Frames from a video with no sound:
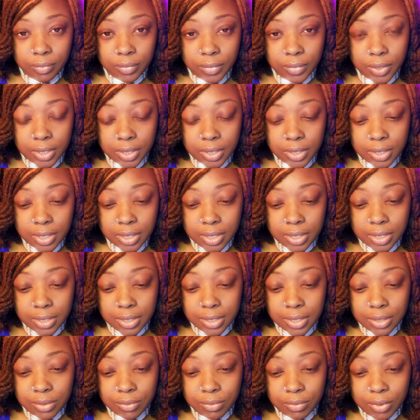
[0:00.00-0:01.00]
This is
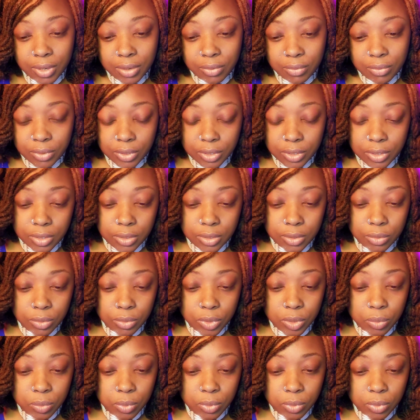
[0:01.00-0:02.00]
in reference to
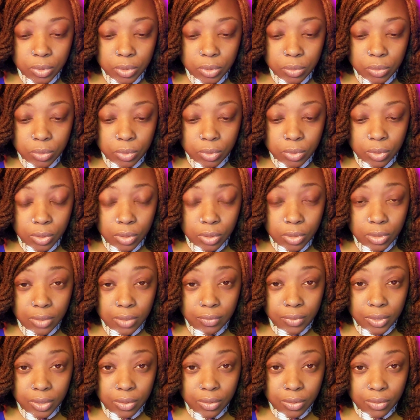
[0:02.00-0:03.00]
spiritual laws of
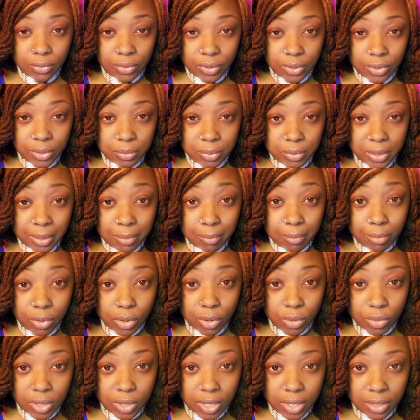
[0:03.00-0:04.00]
the universe being
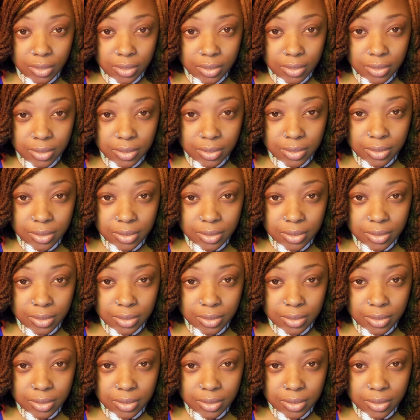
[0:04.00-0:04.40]
broken.